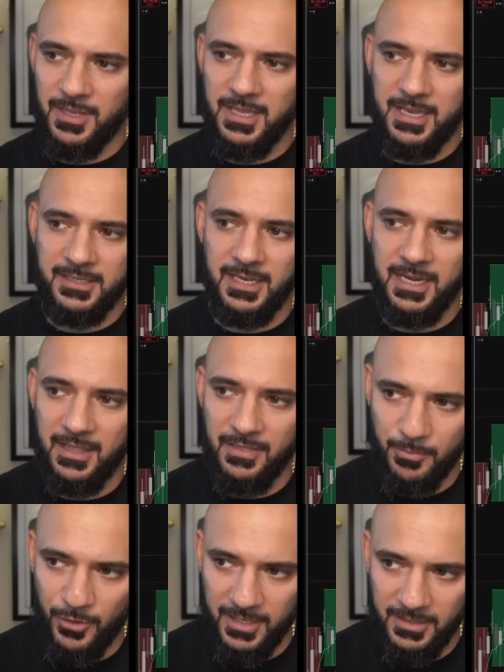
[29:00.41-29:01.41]
yesterday in the
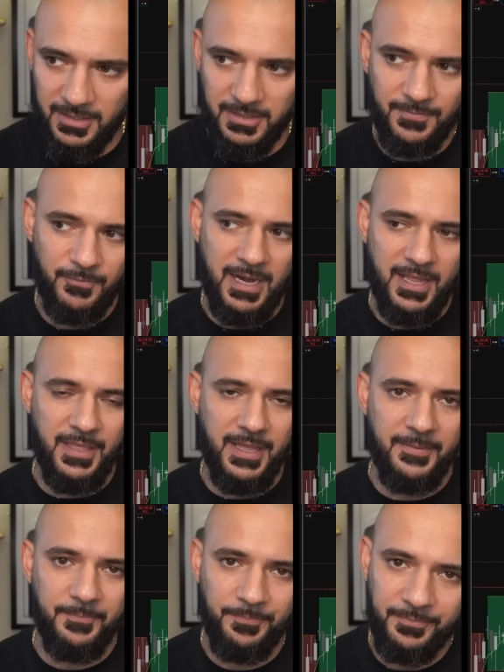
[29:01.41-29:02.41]
Brinks right
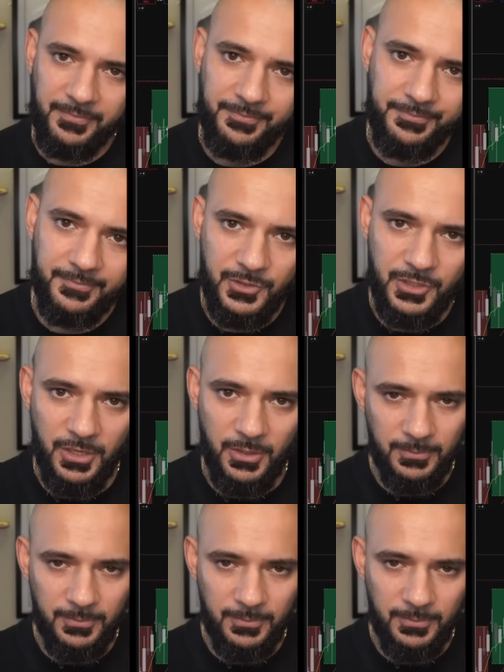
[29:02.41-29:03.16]
there. So